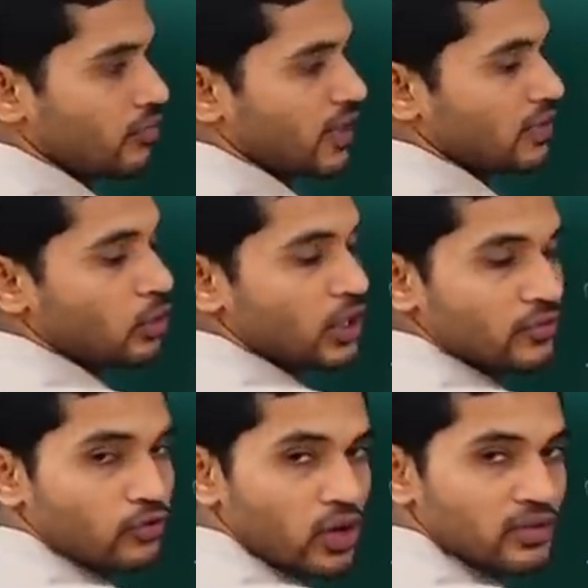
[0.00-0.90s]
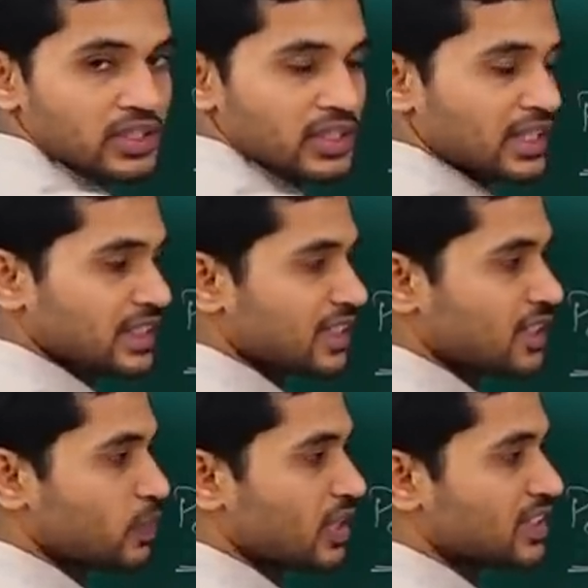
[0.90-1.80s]
while going forward it is
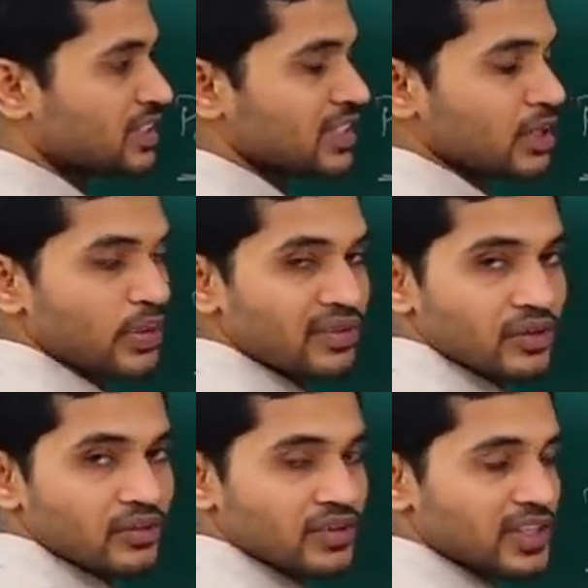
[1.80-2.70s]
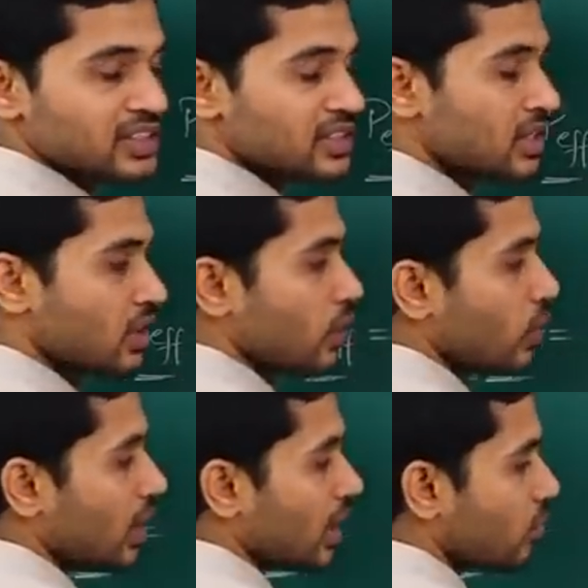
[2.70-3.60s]
experiencing the power of lens
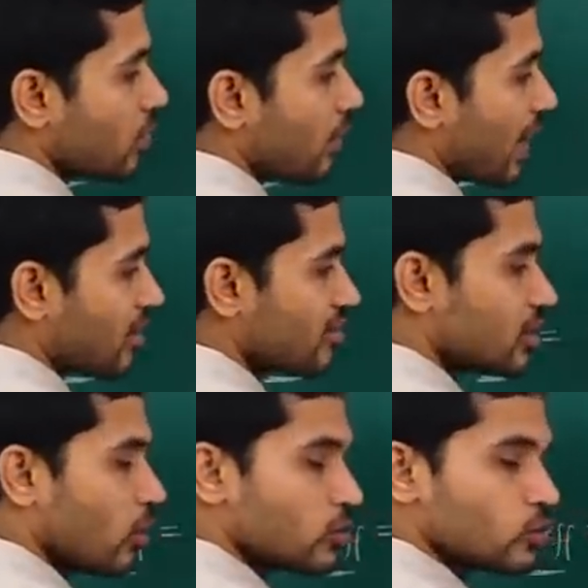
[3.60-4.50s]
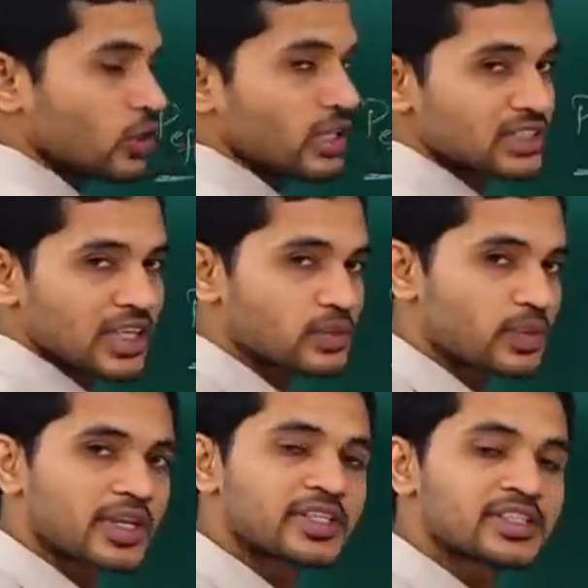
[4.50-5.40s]
while coming backward also it is
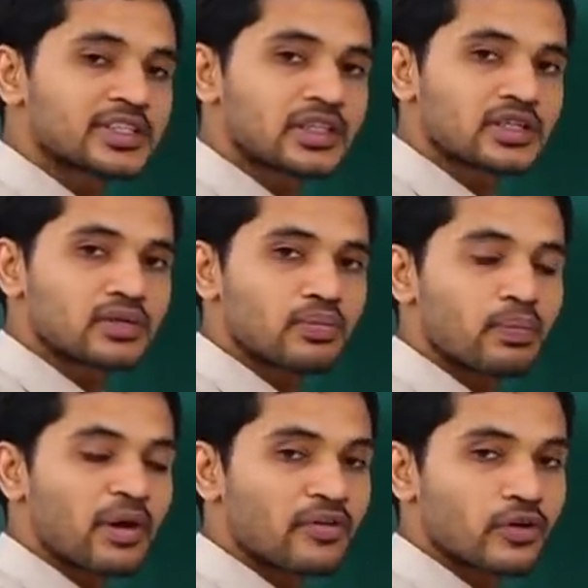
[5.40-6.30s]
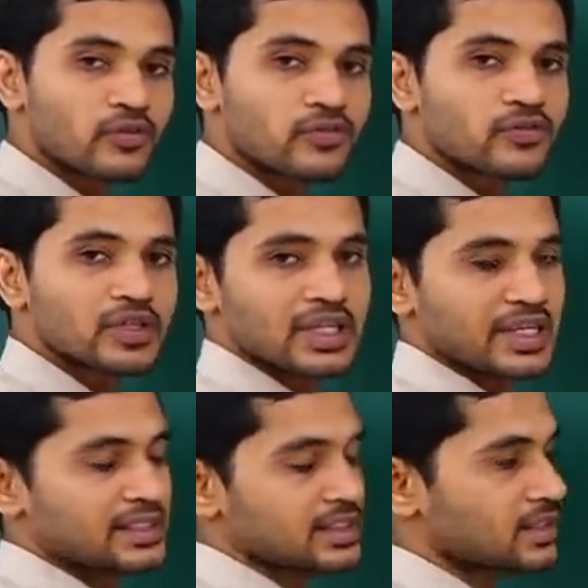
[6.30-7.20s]
experiencing the power of
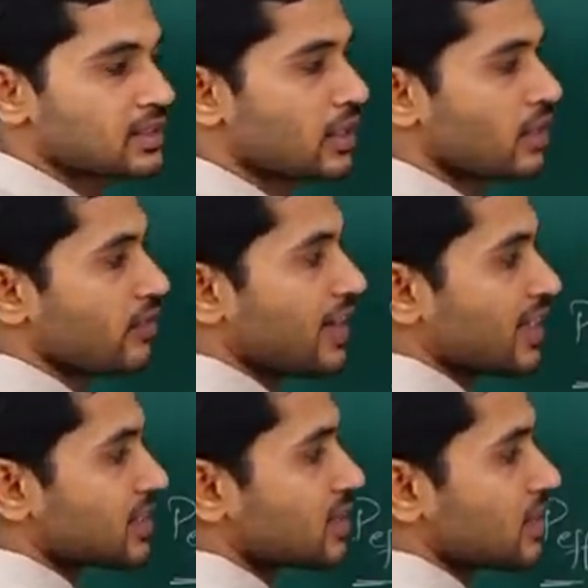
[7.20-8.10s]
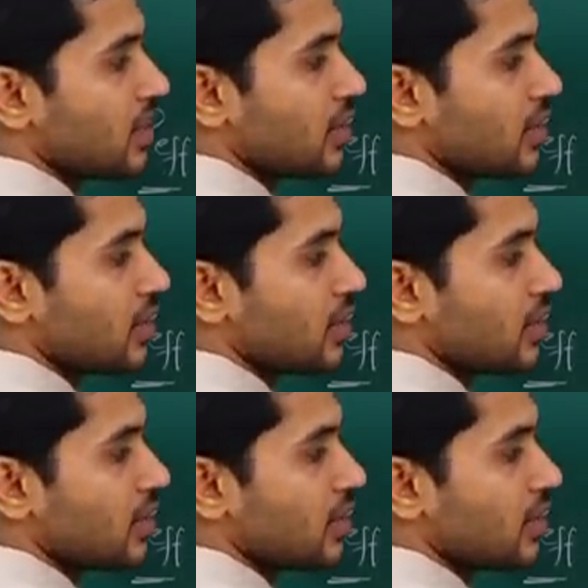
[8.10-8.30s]
lens whereas